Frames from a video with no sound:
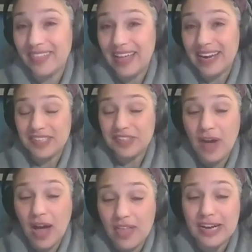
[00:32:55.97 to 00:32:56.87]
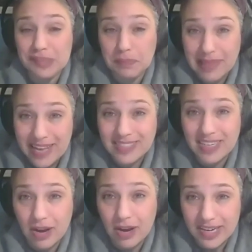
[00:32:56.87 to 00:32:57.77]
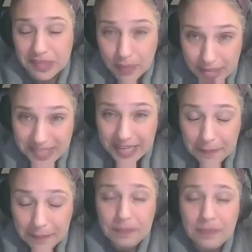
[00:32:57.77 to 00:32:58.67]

that his father has planted on his person.